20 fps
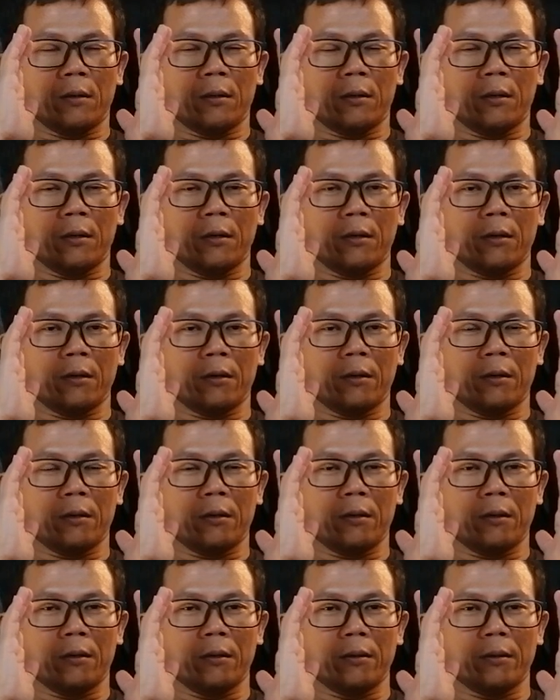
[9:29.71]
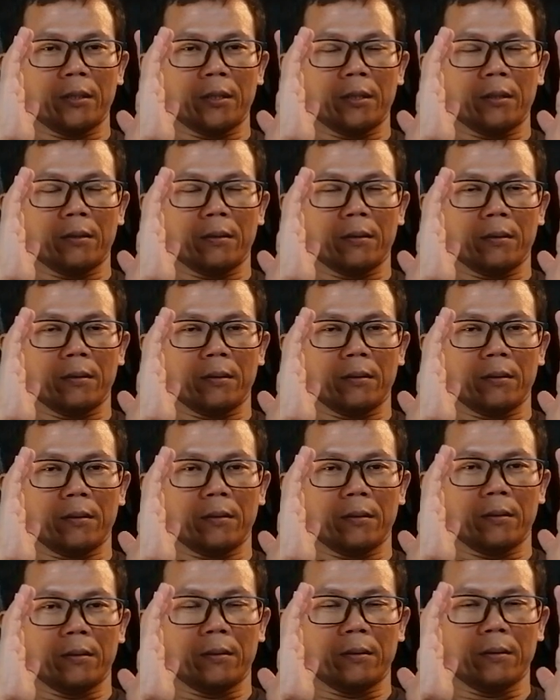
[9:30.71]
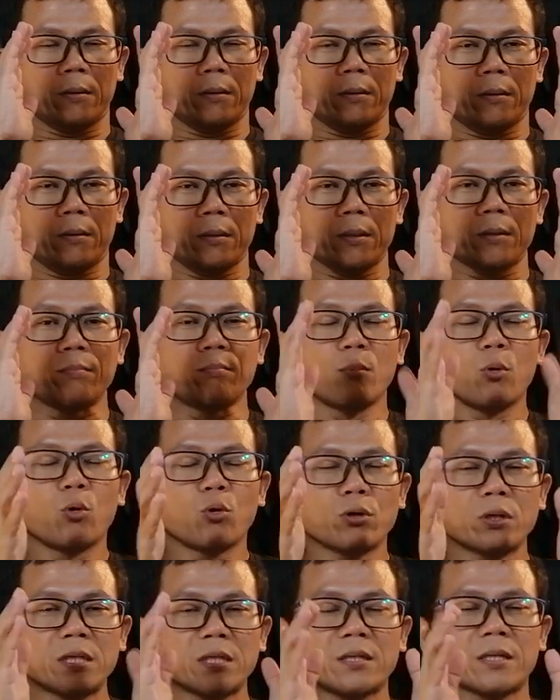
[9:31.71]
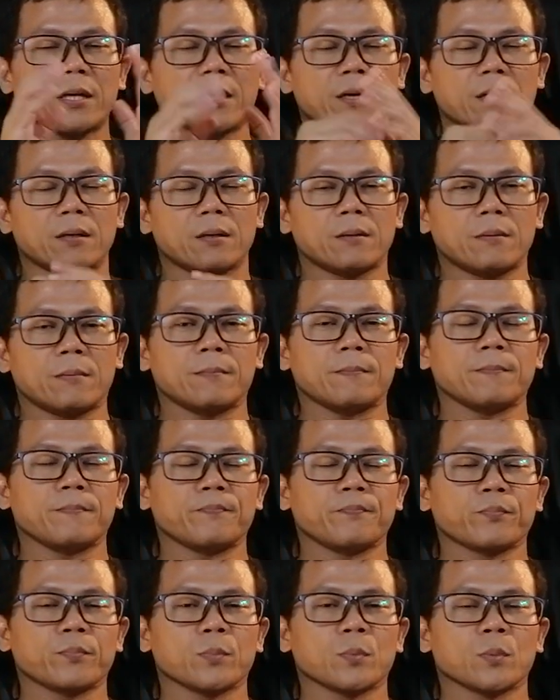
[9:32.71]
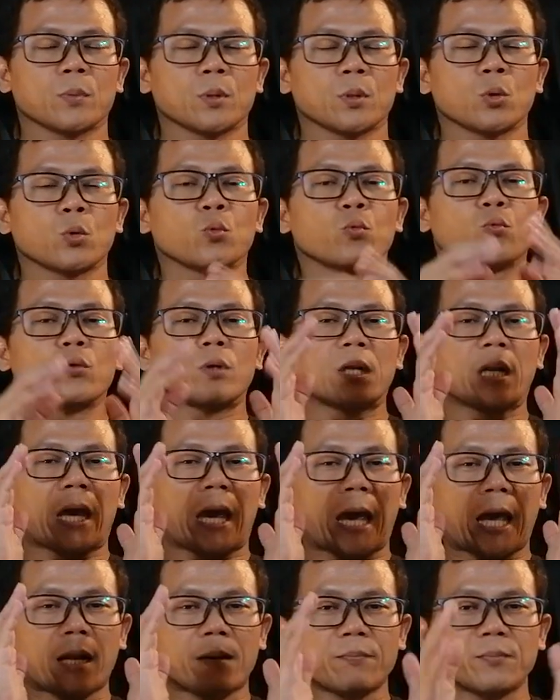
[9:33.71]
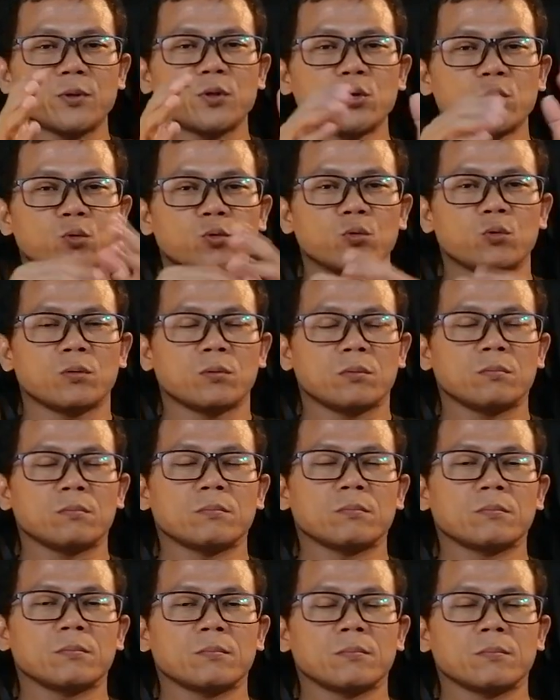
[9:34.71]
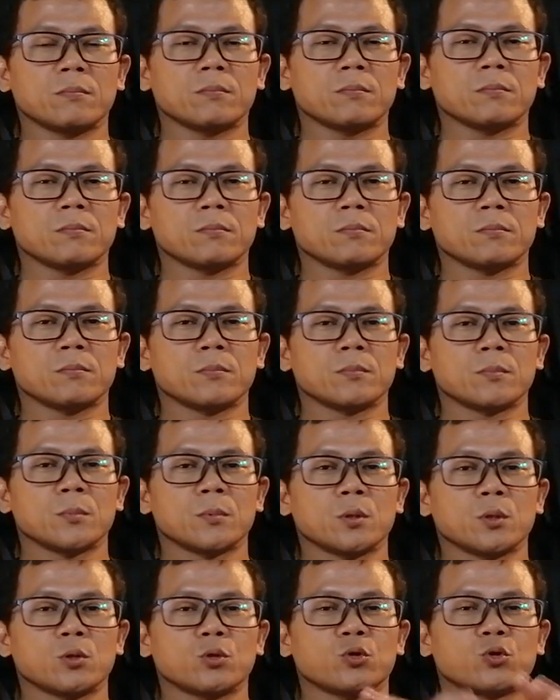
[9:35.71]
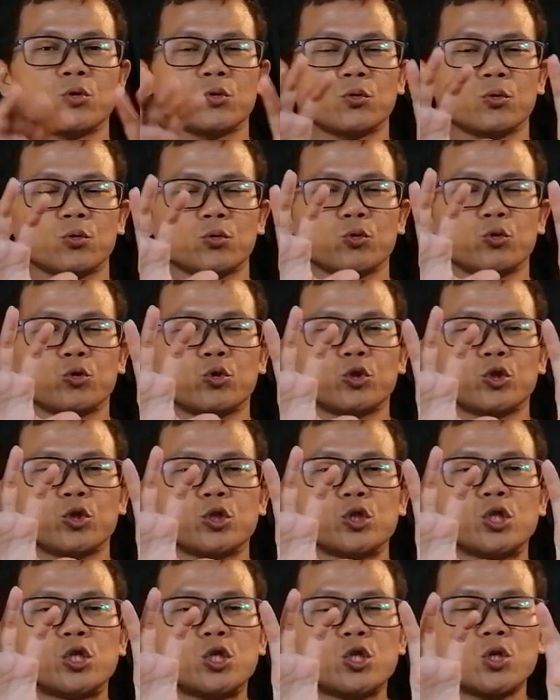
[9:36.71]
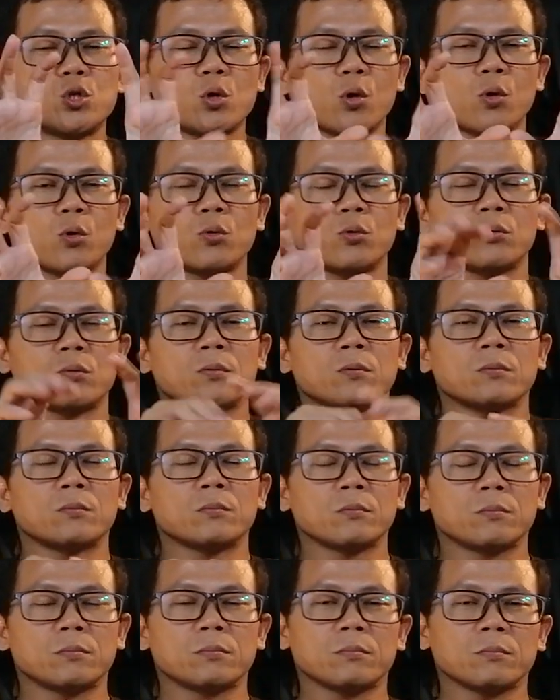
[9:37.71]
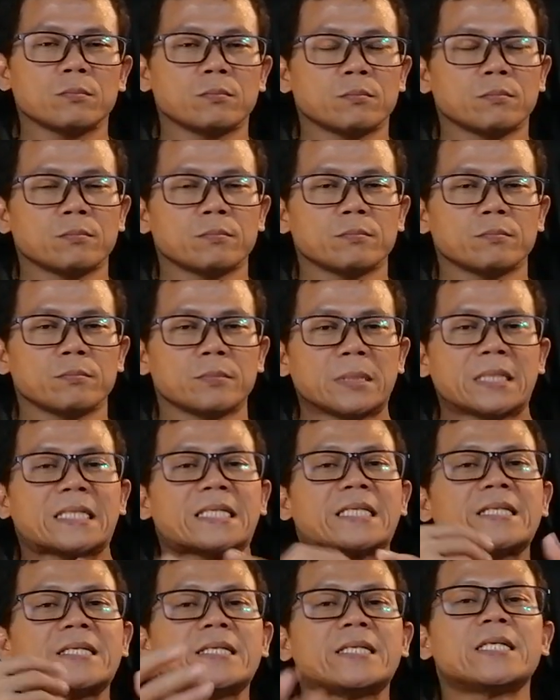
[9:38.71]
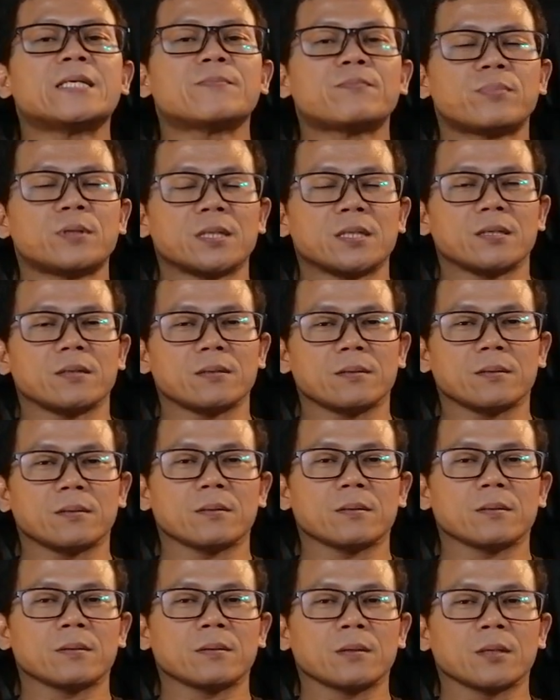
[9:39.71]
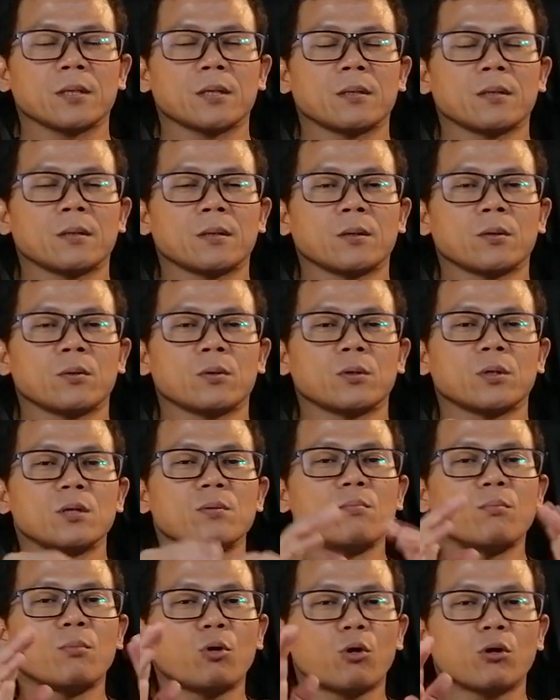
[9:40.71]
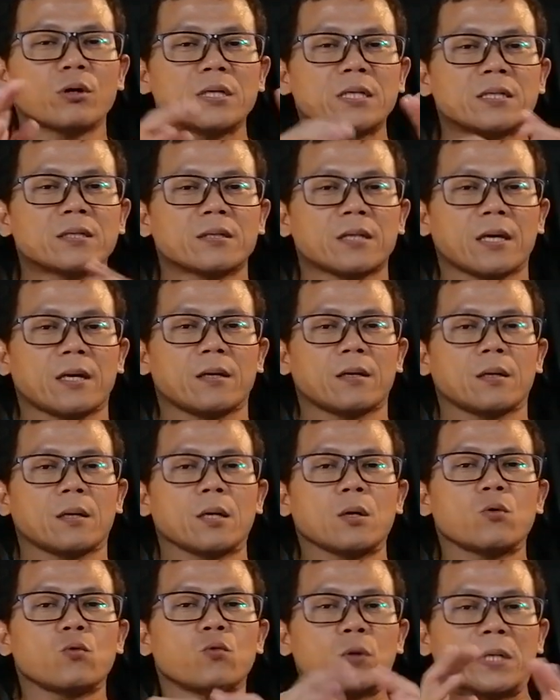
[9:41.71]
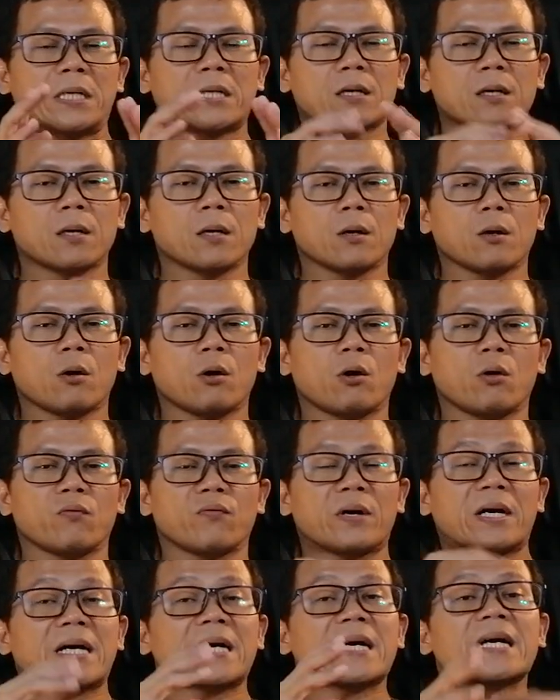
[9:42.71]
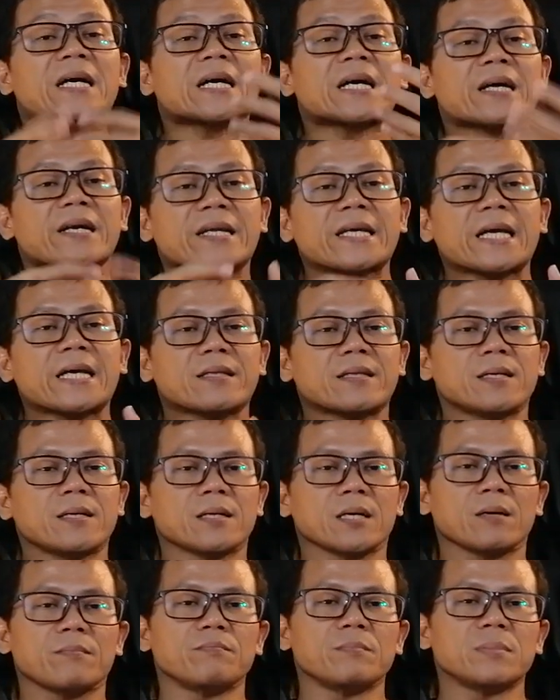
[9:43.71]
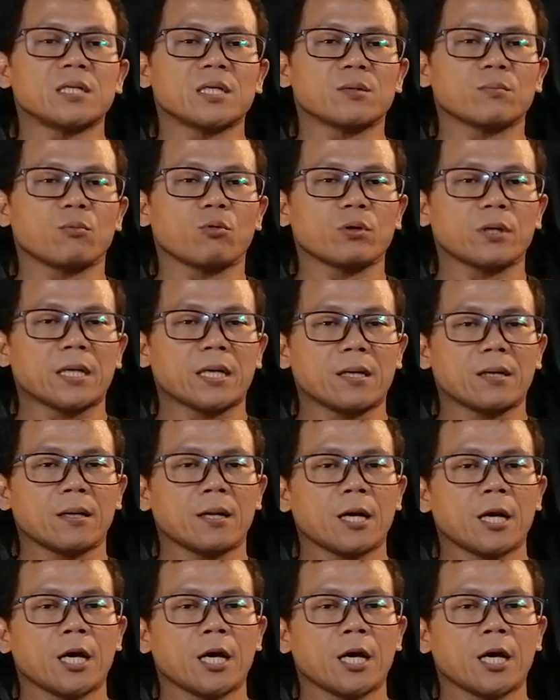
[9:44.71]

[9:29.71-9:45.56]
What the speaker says: uh, the more detail will help you to know deeply the more detailed work of creating a business model